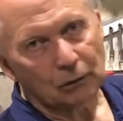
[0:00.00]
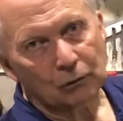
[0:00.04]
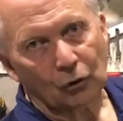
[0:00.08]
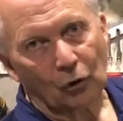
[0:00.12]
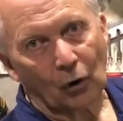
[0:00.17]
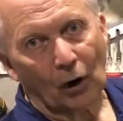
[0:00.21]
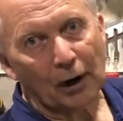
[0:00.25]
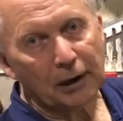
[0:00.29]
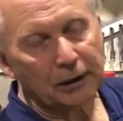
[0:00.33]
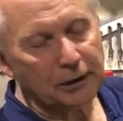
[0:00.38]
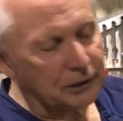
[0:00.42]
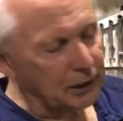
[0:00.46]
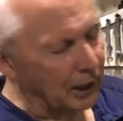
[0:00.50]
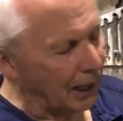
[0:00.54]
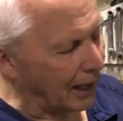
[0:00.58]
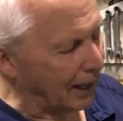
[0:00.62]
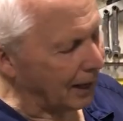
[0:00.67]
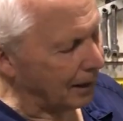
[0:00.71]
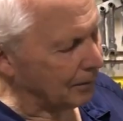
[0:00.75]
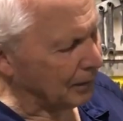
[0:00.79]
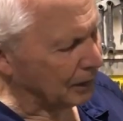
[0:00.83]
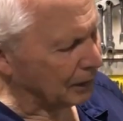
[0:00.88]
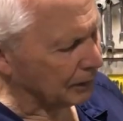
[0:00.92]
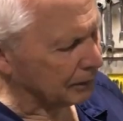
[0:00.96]
crane
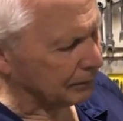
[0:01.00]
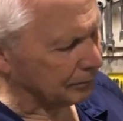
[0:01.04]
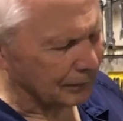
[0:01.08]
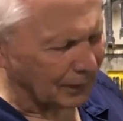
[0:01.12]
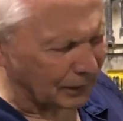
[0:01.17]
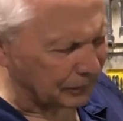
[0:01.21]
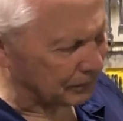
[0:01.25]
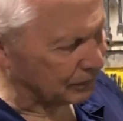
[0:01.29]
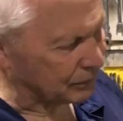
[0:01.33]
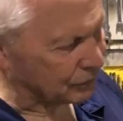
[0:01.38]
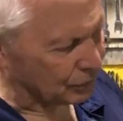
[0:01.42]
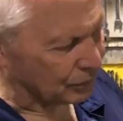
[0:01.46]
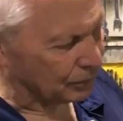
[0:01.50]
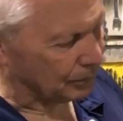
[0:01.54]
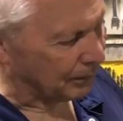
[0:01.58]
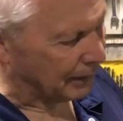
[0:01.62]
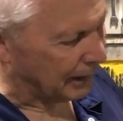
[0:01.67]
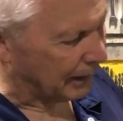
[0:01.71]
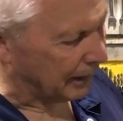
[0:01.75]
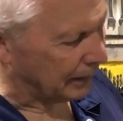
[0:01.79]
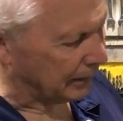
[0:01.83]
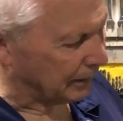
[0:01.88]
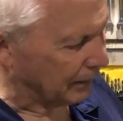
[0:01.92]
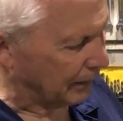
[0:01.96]
cam in it, nothing too
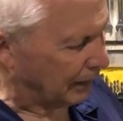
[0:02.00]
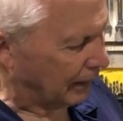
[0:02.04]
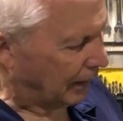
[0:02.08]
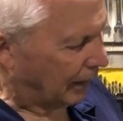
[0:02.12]
big.